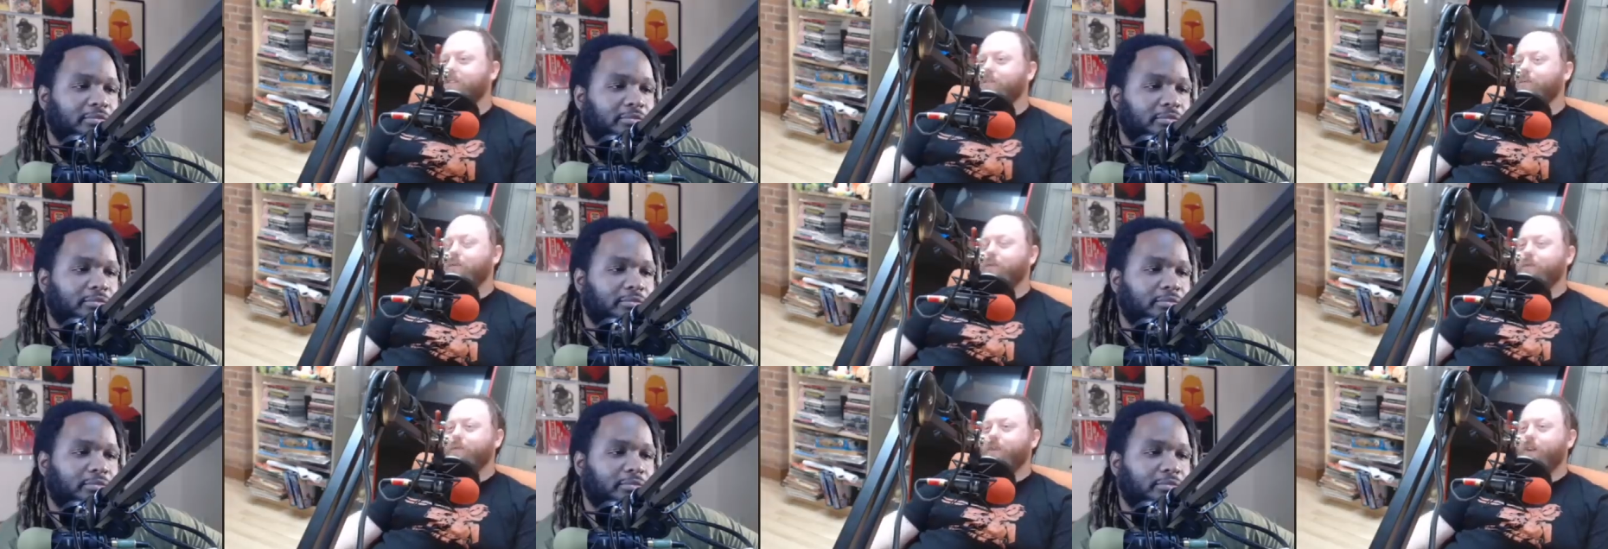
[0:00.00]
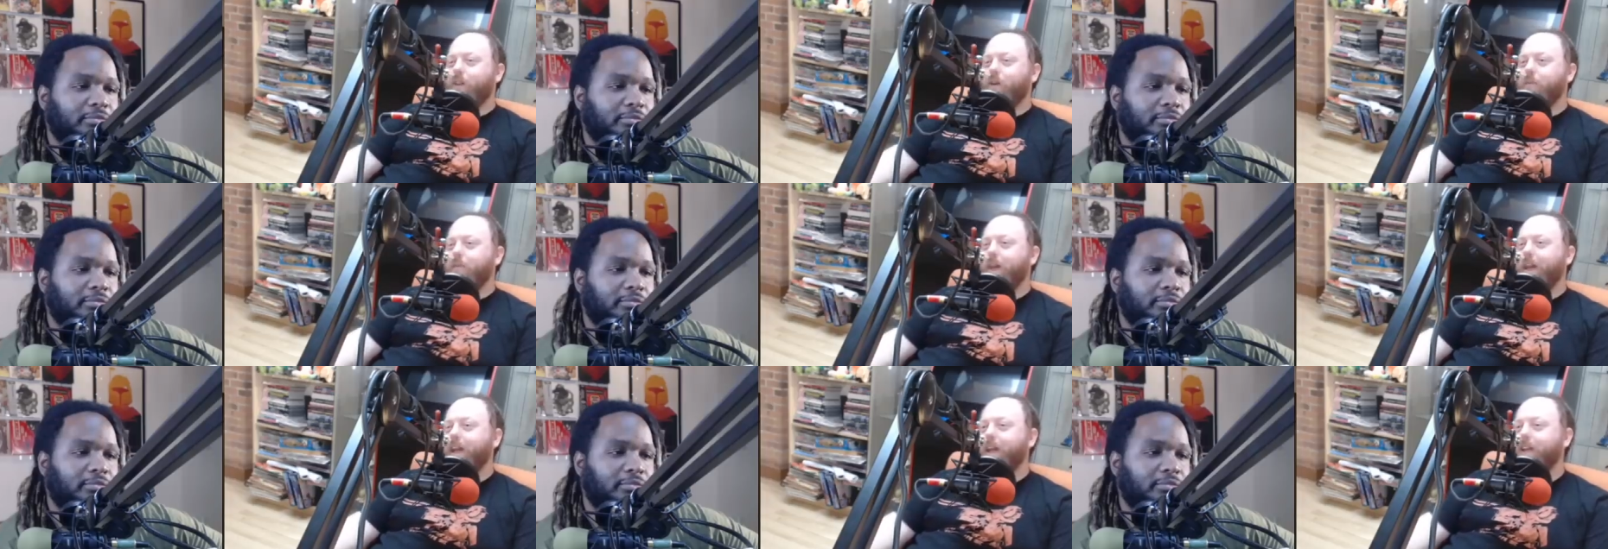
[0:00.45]
Speaker 1: with your fellow
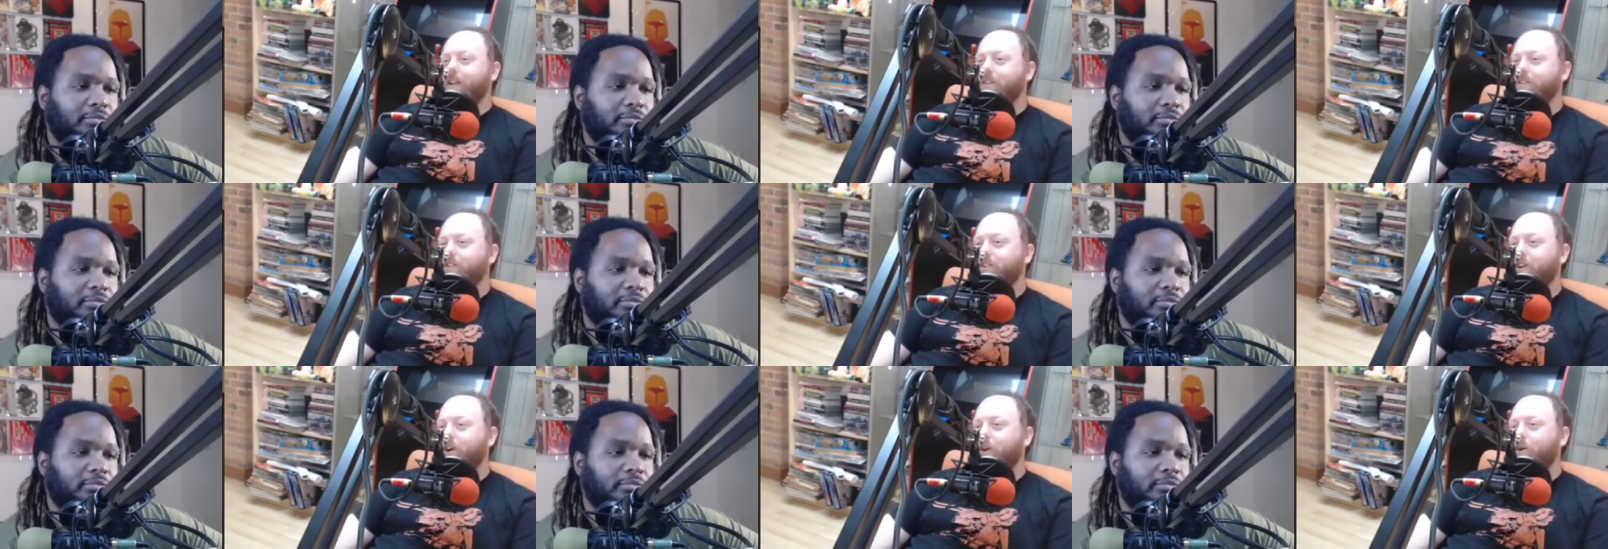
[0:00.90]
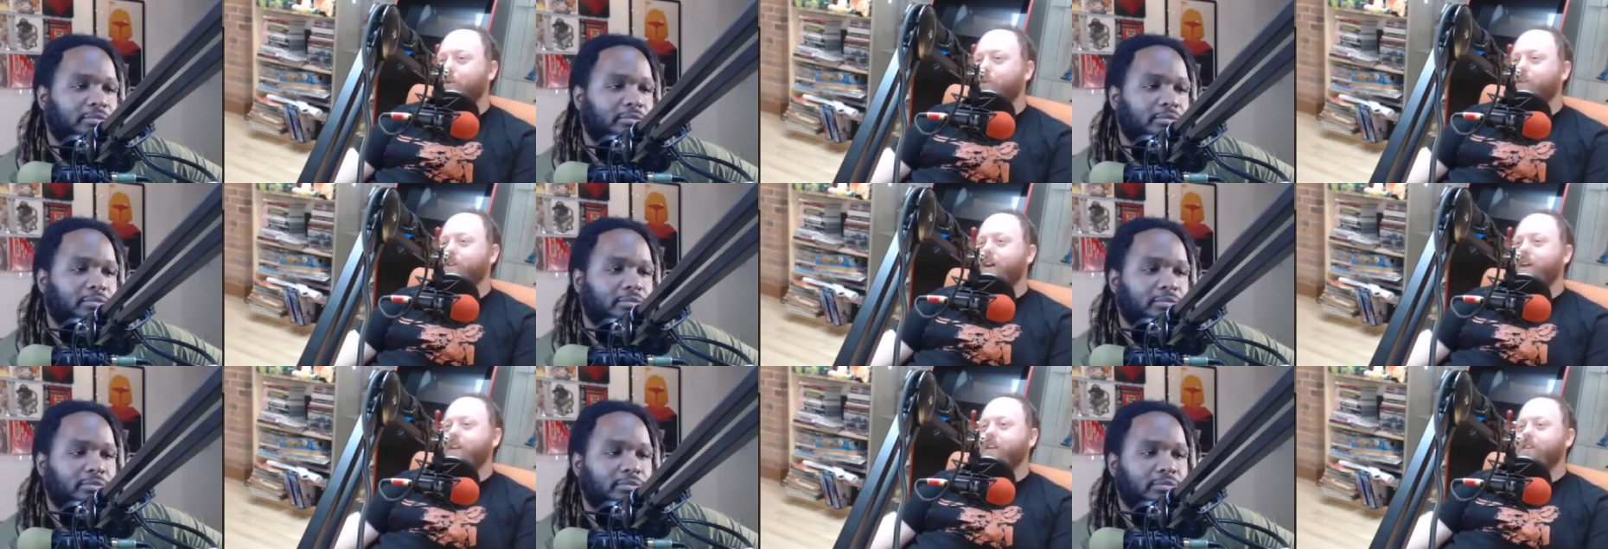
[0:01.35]
man to know
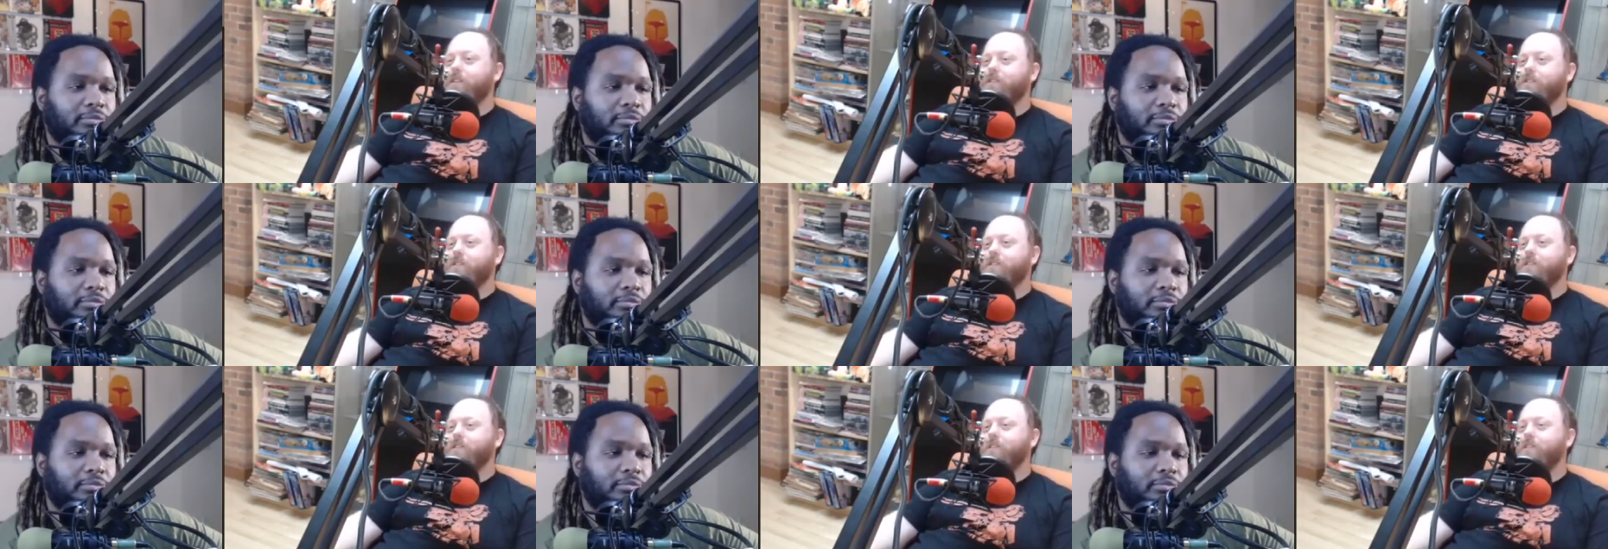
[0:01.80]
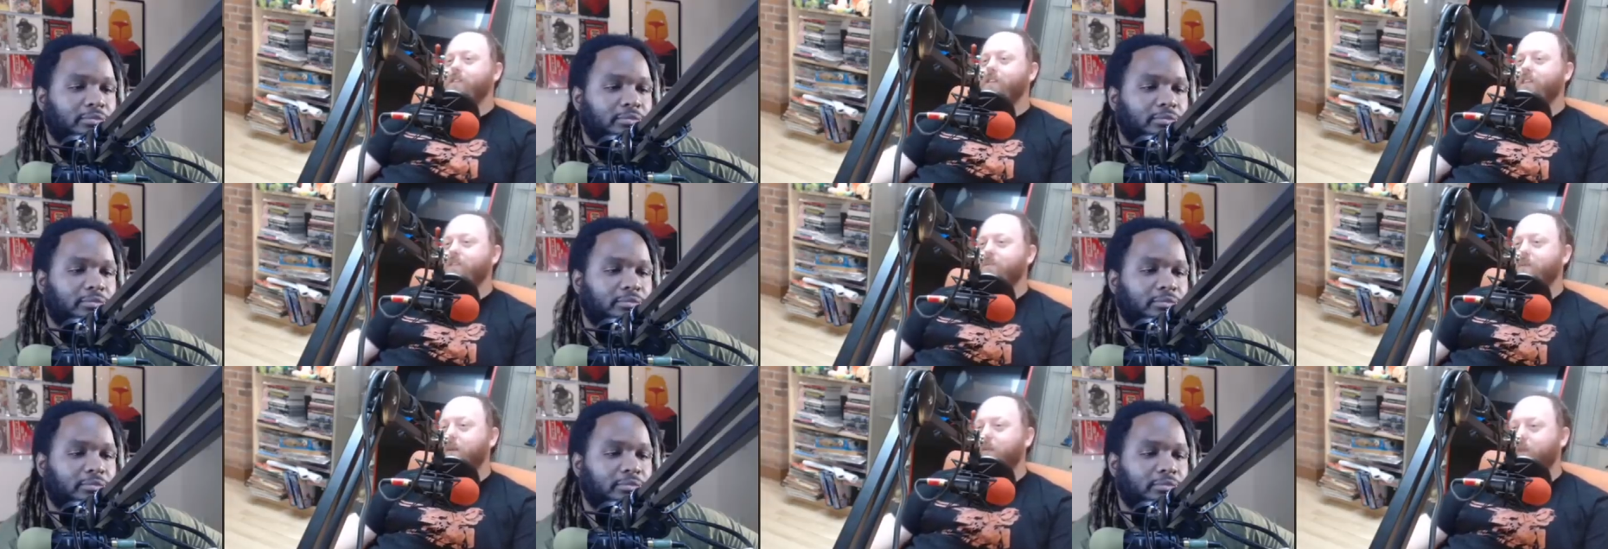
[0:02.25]
that
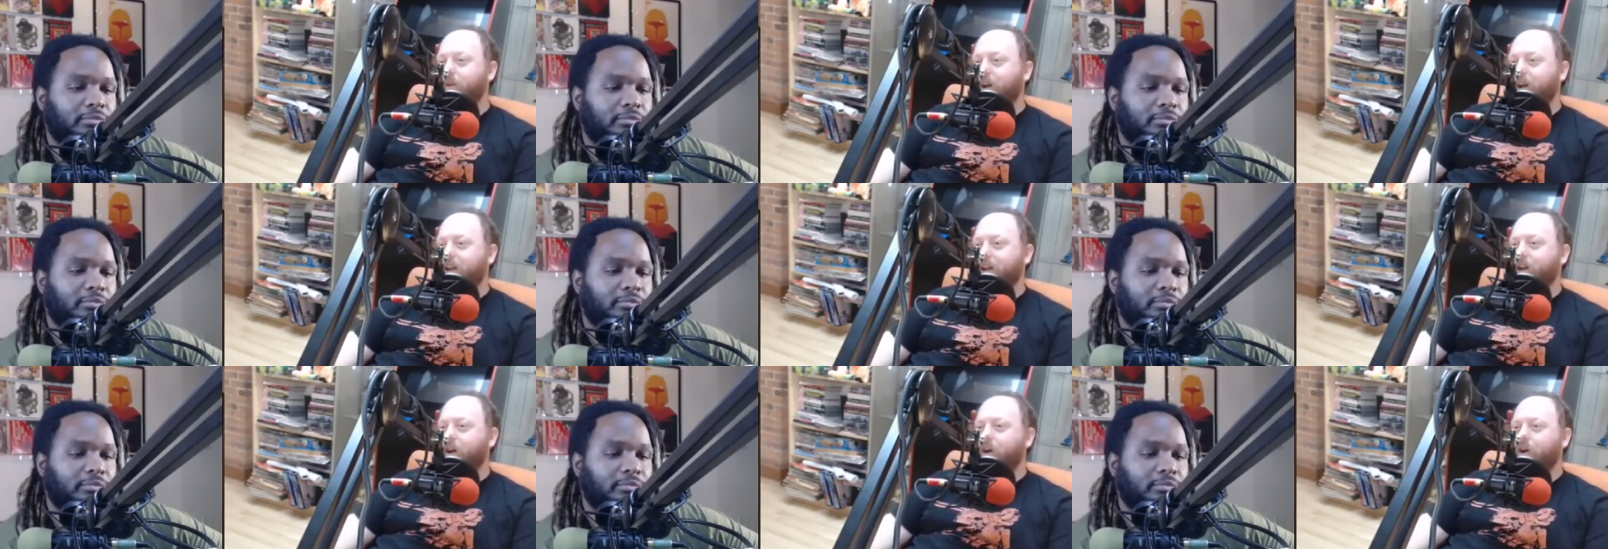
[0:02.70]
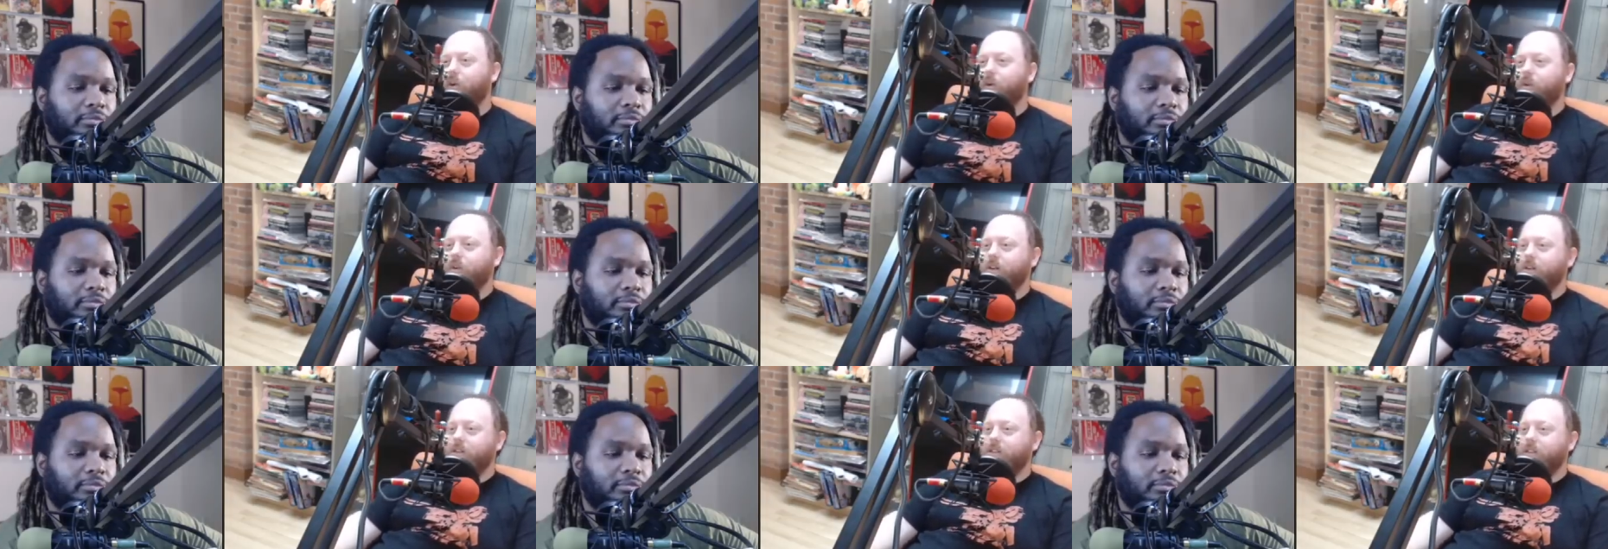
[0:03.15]
these people gotta go.